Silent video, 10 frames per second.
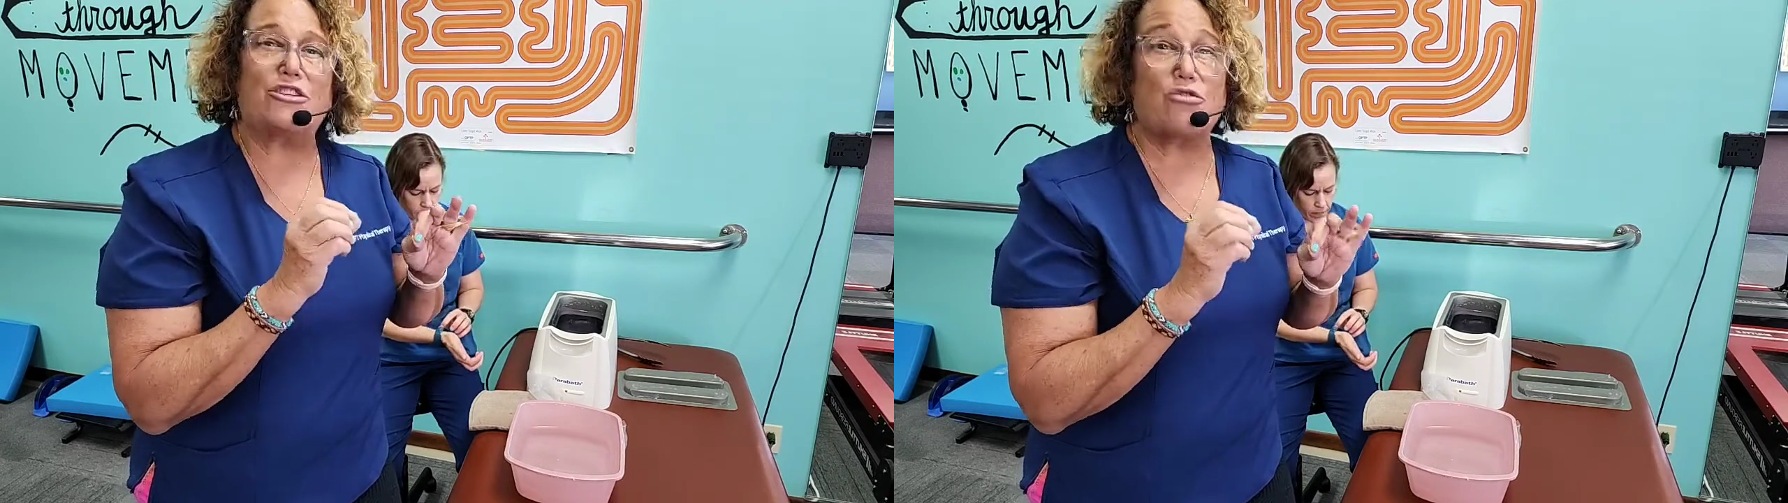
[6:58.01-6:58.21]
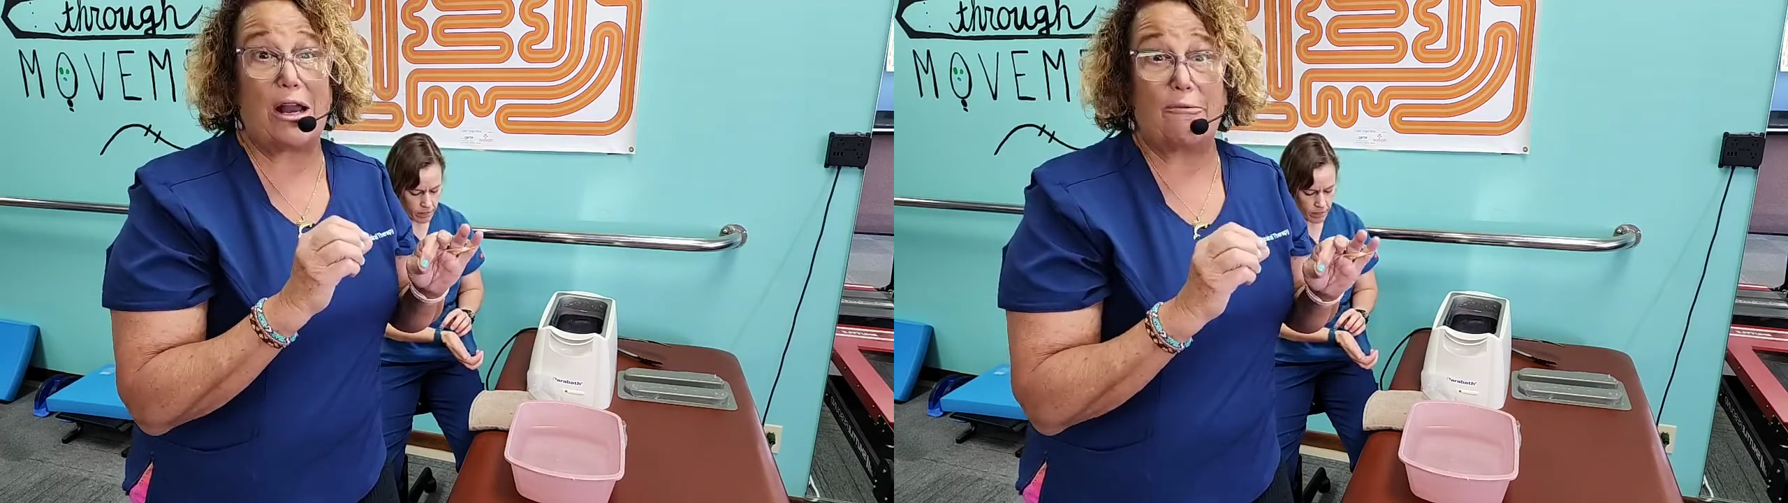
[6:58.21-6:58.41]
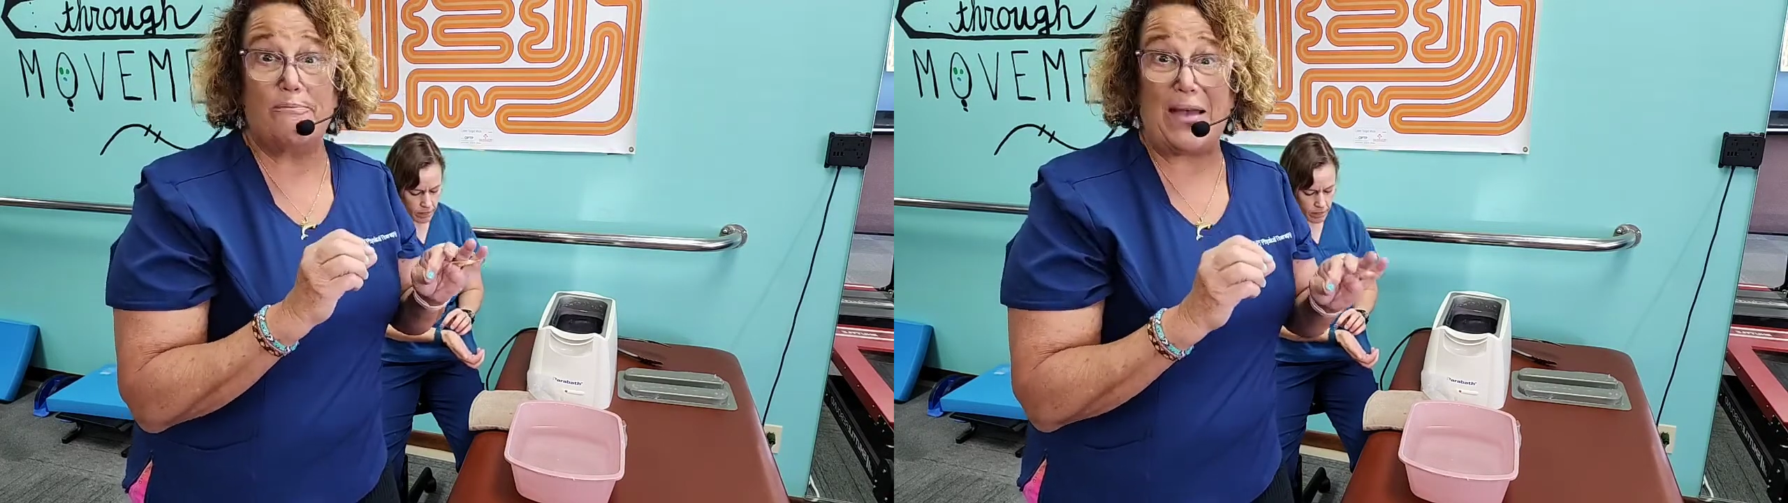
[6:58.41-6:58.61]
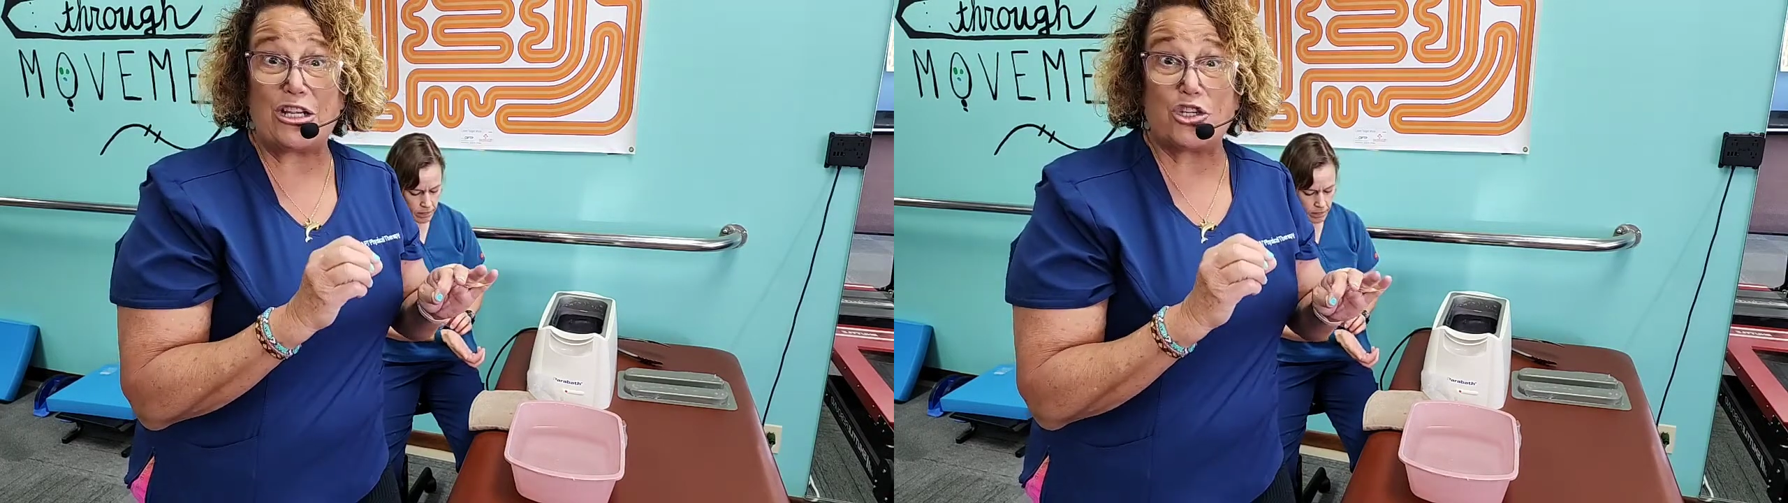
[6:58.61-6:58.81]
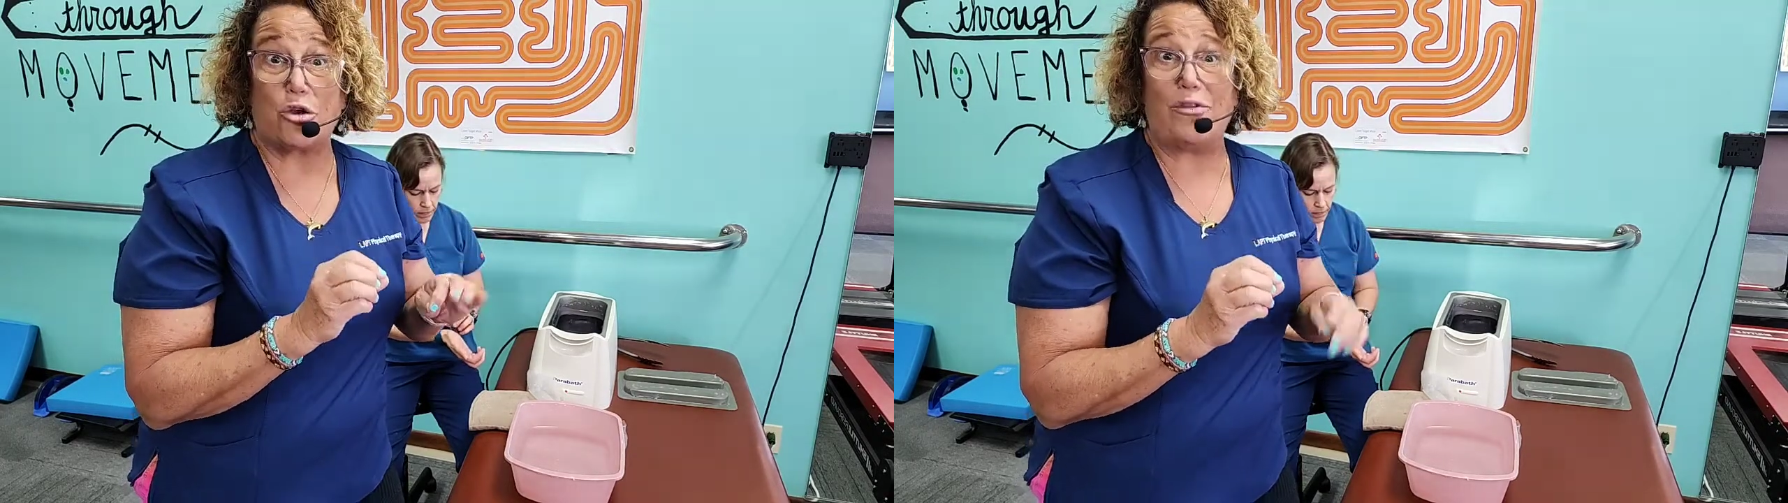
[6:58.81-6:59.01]
try to make
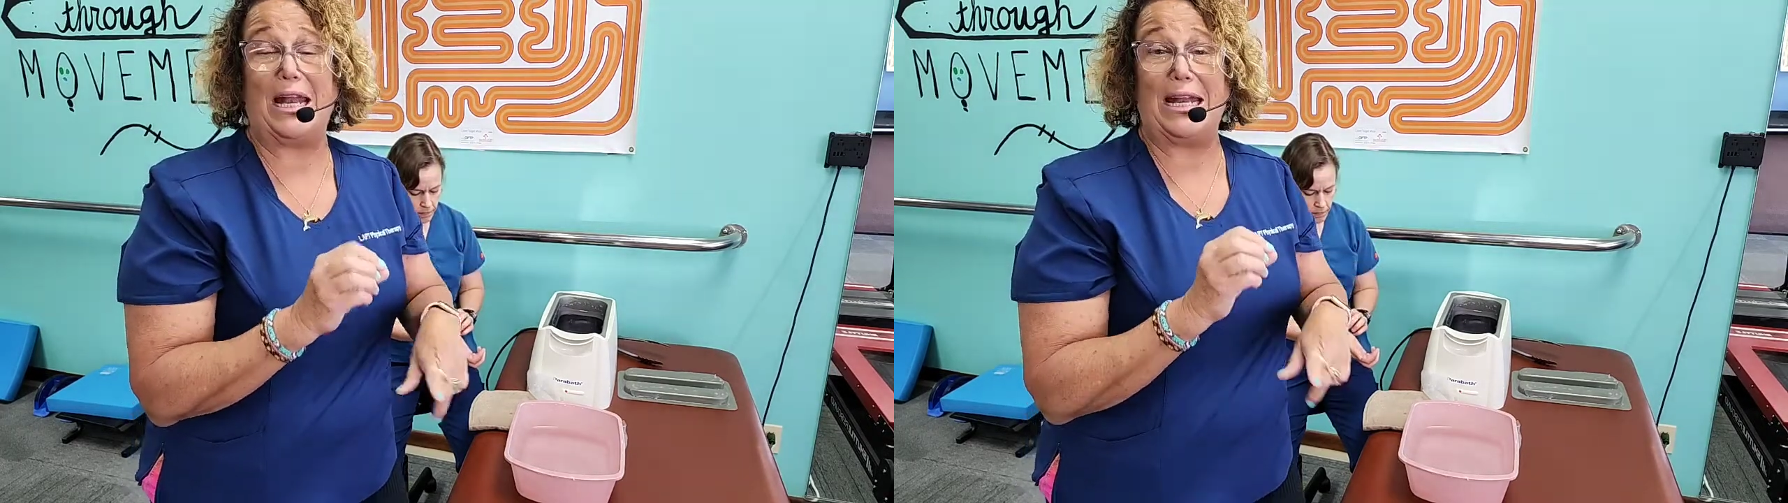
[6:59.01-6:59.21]
sure that it